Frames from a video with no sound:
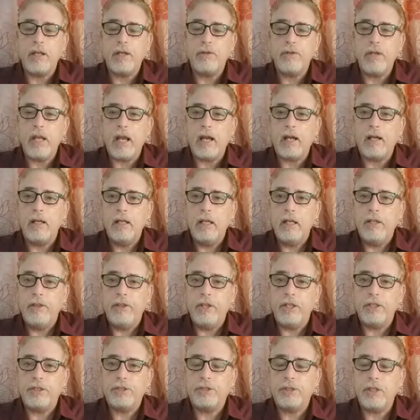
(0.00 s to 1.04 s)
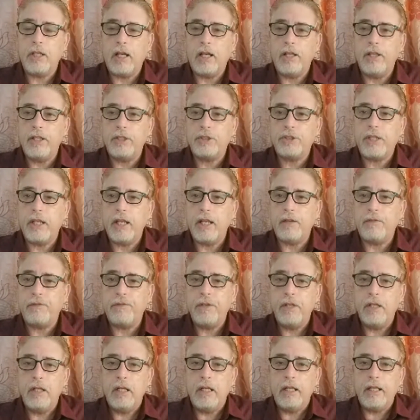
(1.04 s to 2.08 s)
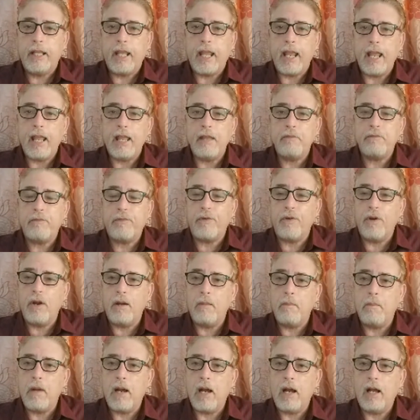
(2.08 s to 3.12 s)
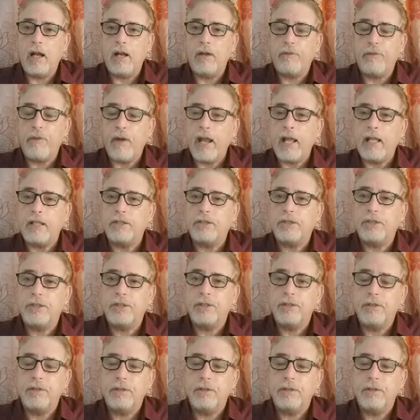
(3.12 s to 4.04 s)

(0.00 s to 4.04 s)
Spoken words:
Yeah, this gift came from France.